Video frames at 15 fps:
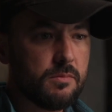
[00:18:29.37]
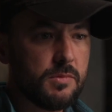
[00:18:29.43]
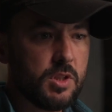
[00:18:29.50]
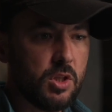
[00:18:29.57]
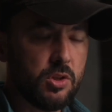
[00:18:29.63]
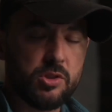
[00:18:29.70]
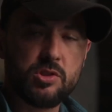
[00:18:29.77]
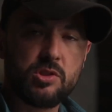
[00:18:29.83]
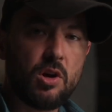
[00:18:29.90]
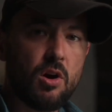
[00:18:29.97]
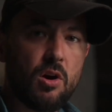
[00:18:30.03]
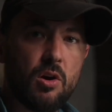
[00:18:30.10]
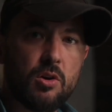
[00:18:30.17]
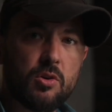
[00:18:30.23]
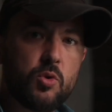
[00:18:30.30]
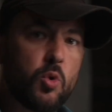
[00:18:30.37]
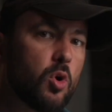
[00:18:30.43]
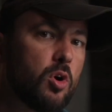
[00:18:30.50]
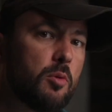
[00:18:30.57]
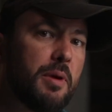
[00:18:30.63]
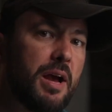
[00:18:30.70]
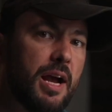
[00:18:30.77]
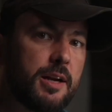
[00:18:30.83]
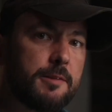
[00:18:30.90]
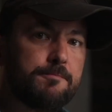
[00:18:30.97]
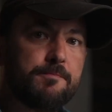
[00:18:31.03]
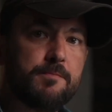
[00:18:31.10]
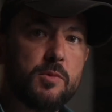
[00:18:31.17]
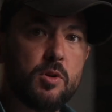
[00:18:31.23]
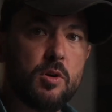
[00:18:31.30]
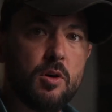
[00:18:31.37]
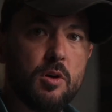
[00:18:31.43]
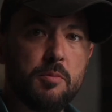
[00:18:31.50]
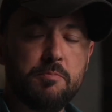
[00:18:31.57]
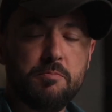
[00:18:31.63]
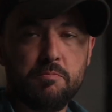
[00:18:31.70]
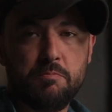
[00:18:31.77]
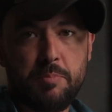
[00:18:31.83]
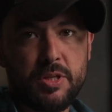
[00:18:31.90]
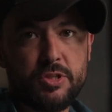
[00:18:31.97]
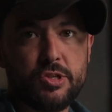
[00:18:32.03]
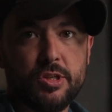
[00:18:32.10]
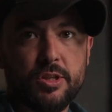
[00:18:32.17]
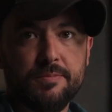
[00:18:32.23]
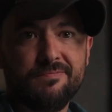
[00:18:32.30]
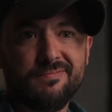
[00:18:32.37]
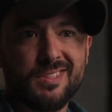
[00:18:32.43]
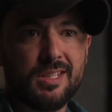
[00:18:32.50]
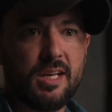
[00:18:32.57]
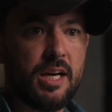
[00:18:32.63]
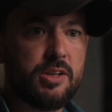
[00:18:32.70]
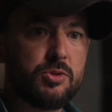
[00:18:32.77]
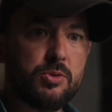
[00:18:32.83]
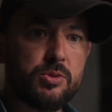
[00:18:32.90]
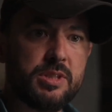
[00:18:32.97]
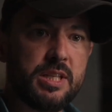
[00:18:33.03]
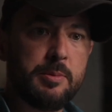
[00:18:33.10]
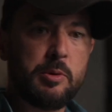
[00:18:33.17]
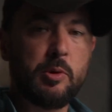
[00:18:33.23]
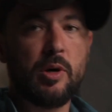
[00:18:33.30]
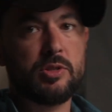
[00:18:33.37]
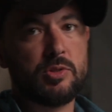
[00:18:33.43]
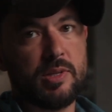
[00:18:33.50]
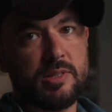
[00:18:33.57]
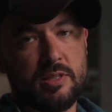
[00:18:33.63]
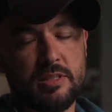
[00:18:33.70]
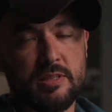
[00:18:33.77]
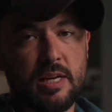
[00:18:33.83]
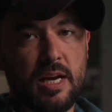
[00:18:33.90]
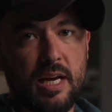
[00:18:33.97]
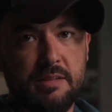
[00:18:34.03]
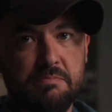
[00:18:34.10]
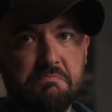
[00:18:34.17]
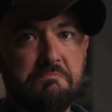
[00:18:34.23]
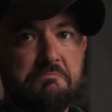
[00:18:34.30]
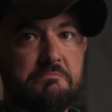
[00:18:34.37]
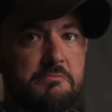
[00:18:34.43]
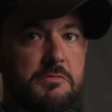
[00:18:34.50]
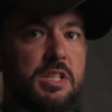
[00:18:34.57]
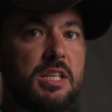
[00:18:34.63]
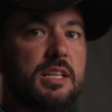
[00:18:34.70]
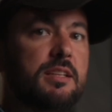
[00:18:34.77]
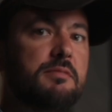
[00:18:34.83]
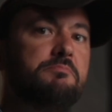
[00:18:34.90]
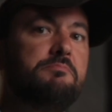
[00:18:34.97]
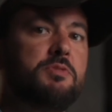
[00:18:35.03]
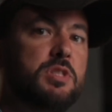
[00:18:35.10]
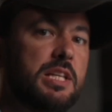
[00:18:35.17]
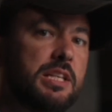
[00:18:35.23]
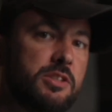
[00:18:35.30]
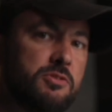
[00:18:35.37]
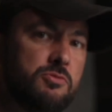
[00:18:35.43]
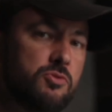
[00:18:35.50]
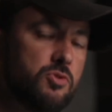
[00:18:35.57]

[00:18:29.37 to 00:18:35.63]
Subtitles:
you know, the star quarterback or pitcher in the high school team who also has a side gig selling